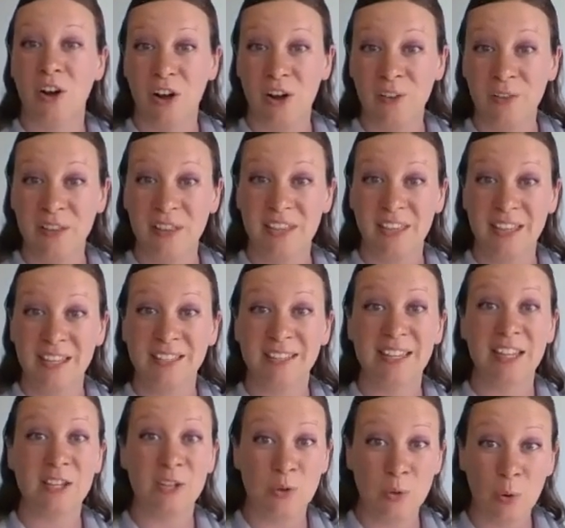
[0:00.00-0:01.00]
all the things
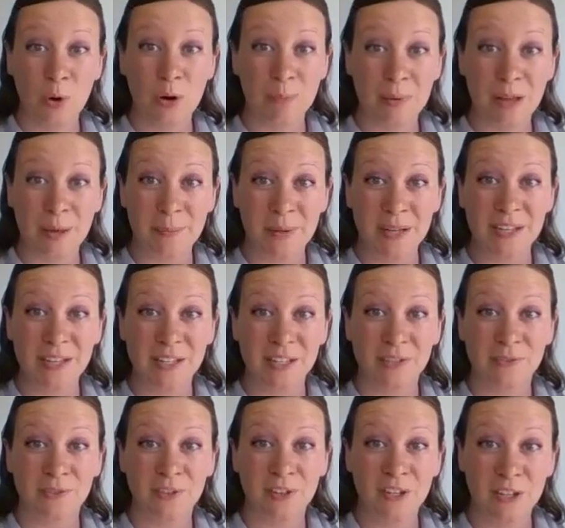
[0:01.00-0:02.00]
that your mommy
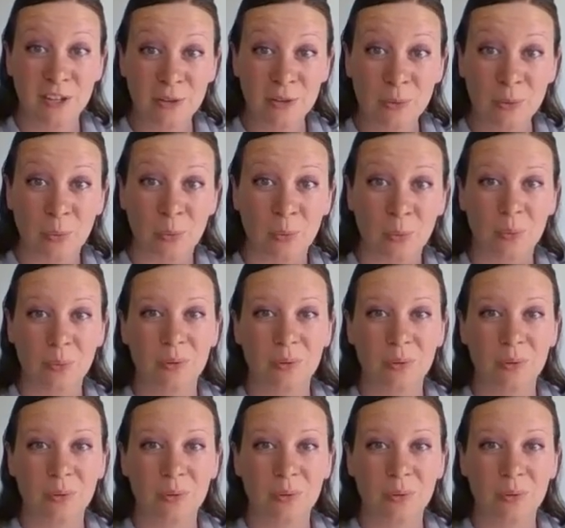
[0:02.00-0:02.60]
does for you.